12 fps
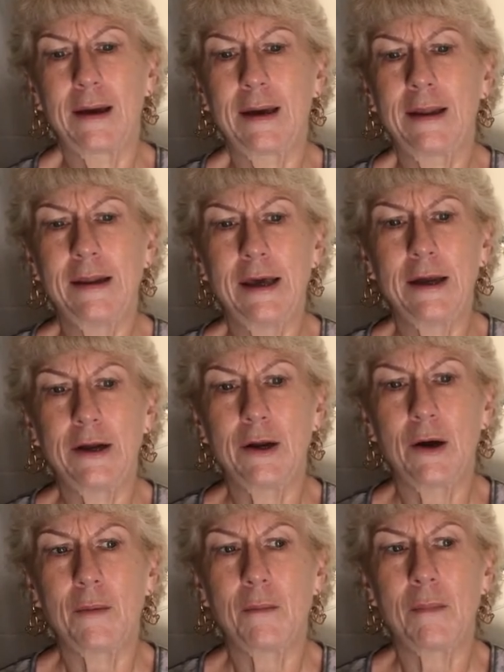and then
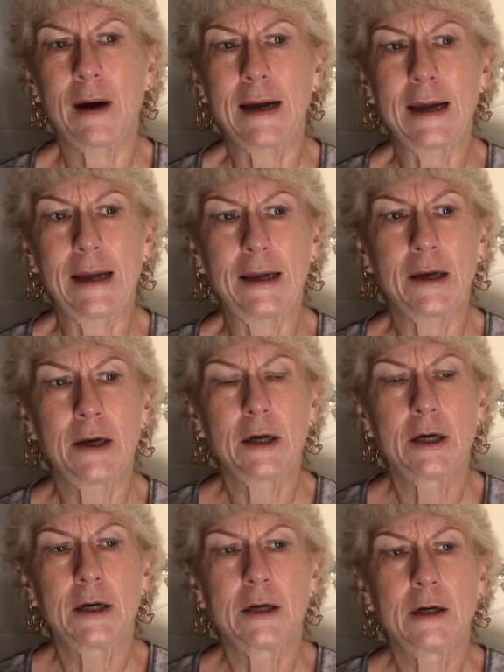my,
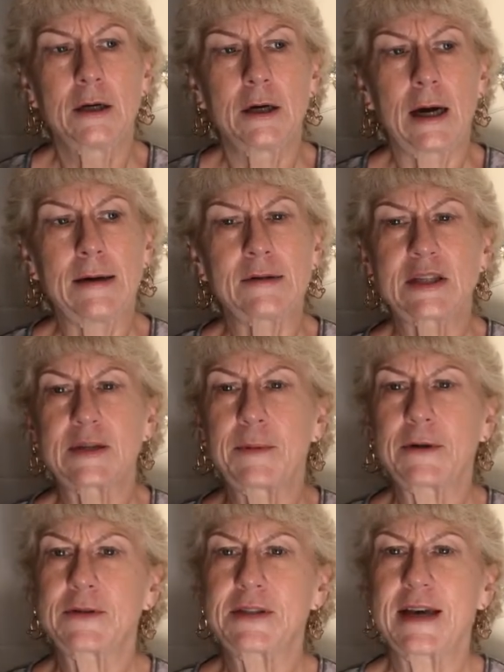I was
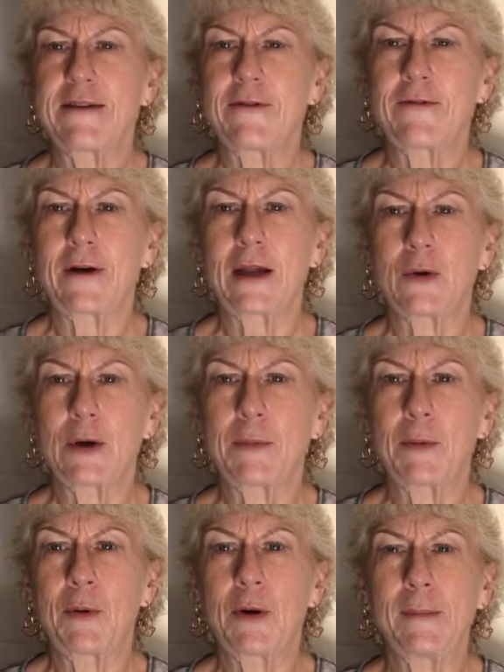supposed to have a follow-up
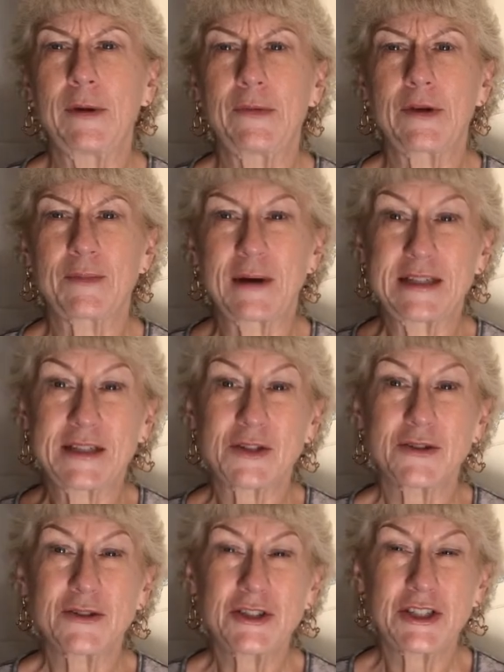appointment with my
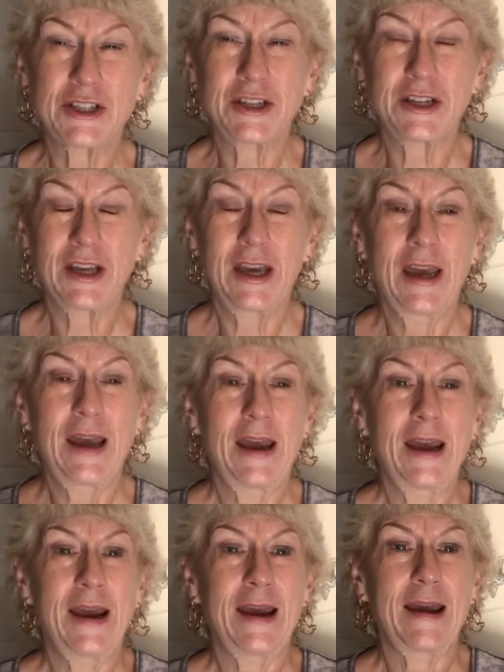surgeon,
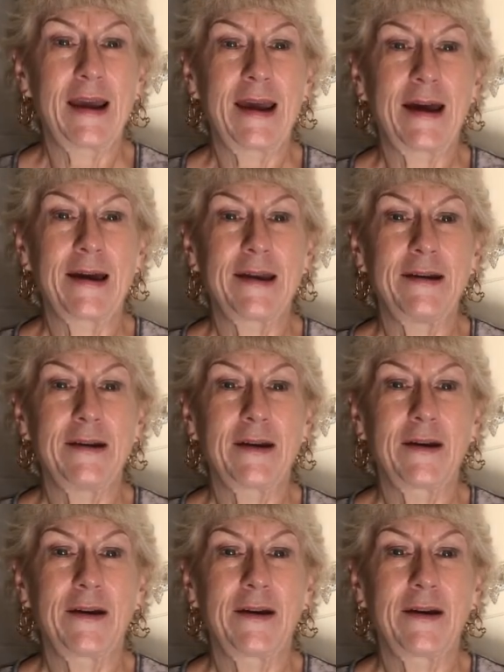and